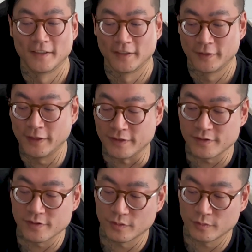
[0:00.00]
Yeah.
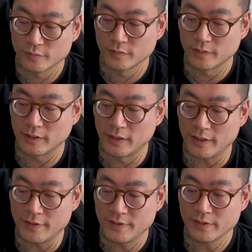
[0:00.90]
So
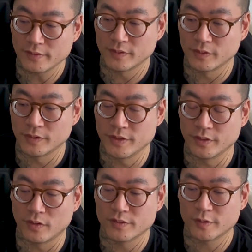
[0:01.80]
I think in the
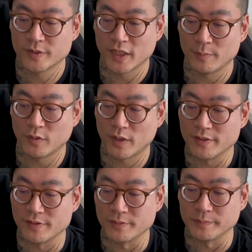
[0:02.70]
long-term time
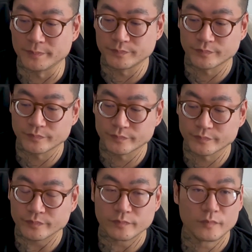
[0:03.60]
horizon,
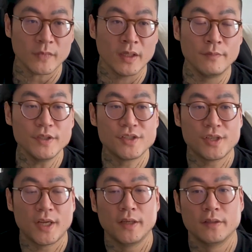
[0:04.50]
every
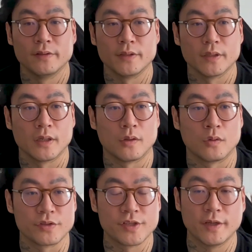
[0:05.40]
chain
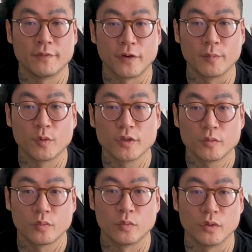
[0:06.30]
or chain
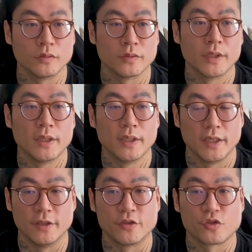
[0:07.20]
framework will
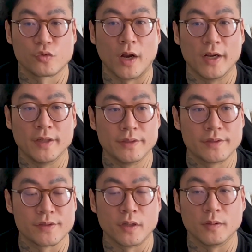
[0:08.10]
enshrine
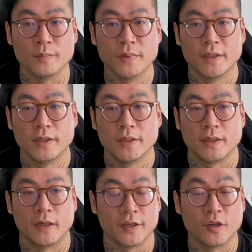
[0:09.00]
some
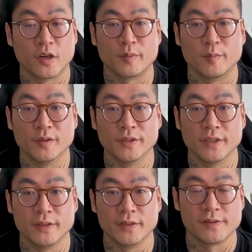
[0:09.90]

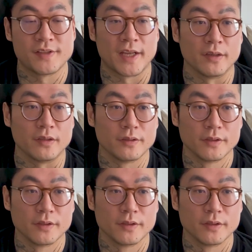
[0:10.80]
interoperability standard.